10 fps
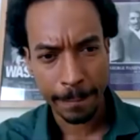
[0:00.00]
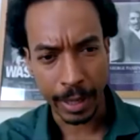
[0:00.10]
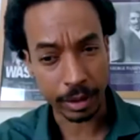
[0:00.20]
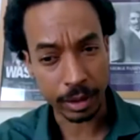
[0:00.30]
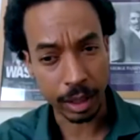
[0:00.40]

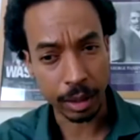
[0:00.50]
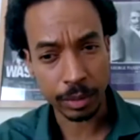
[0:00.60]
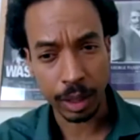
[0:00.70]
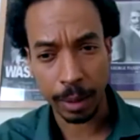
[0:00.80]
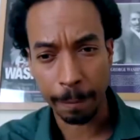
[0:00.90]
At the same
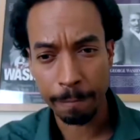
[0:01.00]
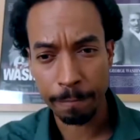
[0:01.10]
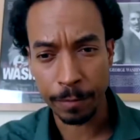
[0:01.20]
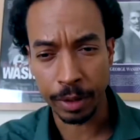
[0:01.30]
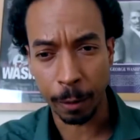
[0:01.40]
time,
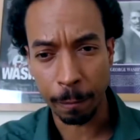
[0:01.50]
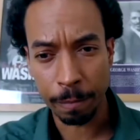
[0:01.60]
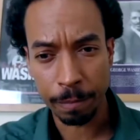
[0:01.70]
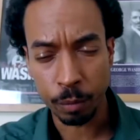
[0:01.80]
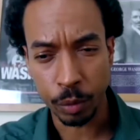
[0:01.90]
you know,
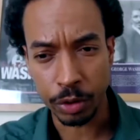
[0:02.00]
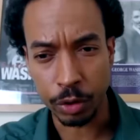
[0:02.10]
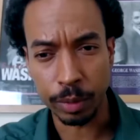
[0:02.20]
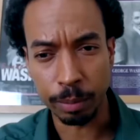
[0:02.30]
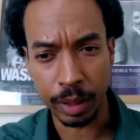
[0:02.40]
we're
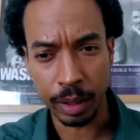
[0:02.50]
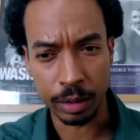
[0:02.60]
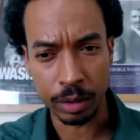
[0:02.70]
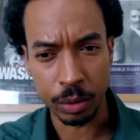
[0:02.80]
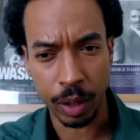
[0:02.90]
human
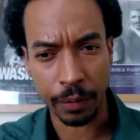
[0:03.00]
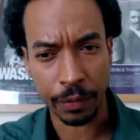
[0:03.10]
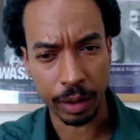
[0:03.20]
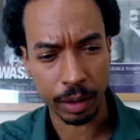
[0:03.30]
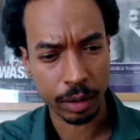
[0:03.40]
beings who I
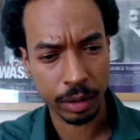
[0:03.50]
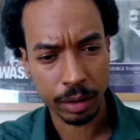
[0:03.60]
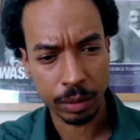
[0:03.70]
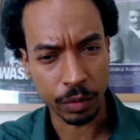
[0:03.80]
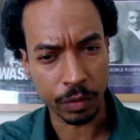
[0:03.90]
think
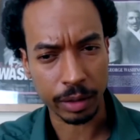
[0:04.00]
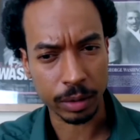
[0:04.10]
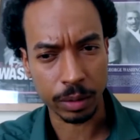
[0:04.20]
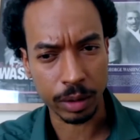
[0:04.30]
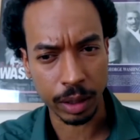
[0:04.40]
we've got
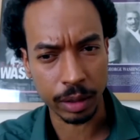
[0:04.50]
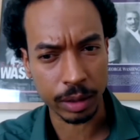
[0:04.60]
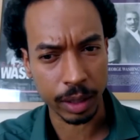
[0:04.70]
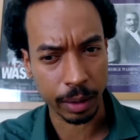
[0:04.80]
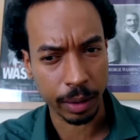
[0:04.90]
certain things
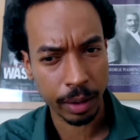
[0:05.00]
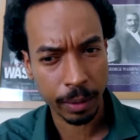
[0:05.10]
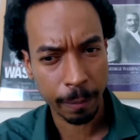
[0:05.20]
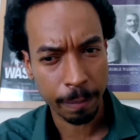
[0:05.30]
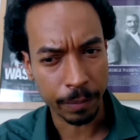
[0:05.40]

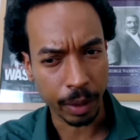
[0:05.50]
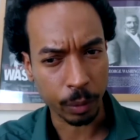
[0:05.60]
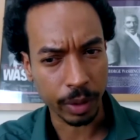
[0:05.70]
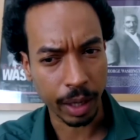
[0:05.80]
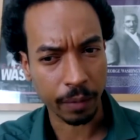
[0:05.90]
that
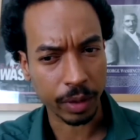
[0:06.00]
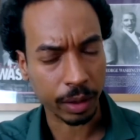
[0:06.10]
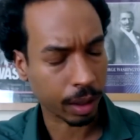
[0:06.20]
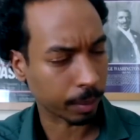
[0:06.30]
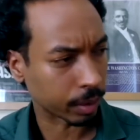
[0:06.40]
we have in
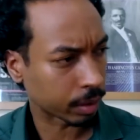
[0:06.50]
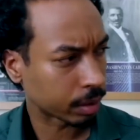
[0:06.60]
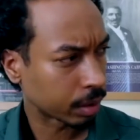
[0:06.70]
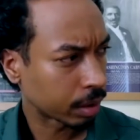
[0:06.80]
common,